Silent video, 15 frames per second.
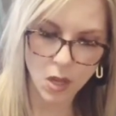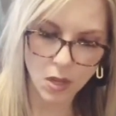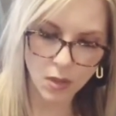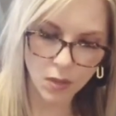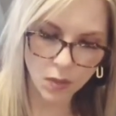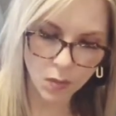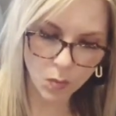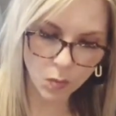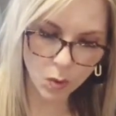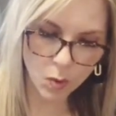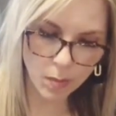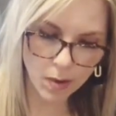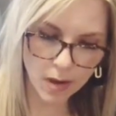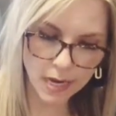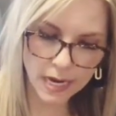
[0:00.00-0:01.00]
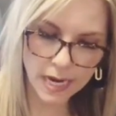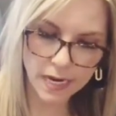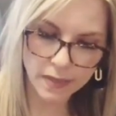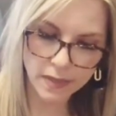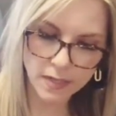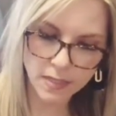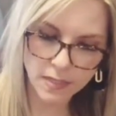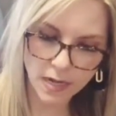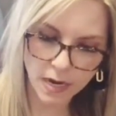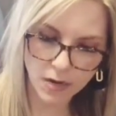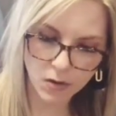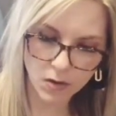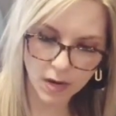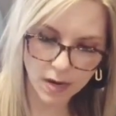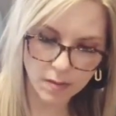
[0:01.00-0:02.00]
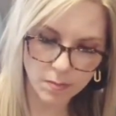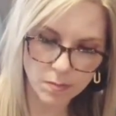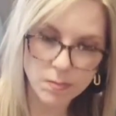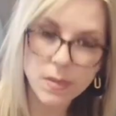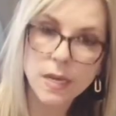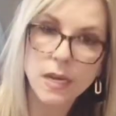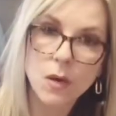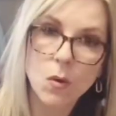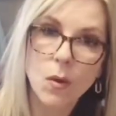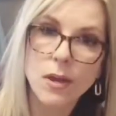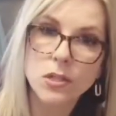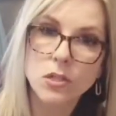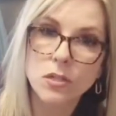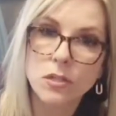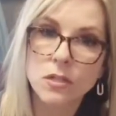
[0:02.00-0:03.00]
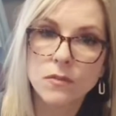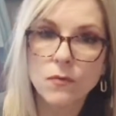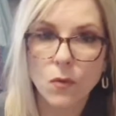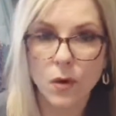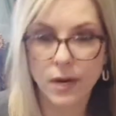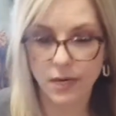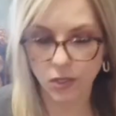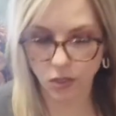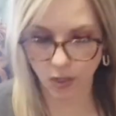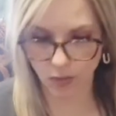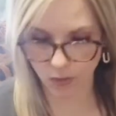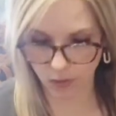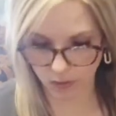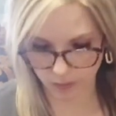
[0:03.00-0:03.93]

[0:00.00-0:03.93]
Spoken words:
The robot and the designer had many questions for each other,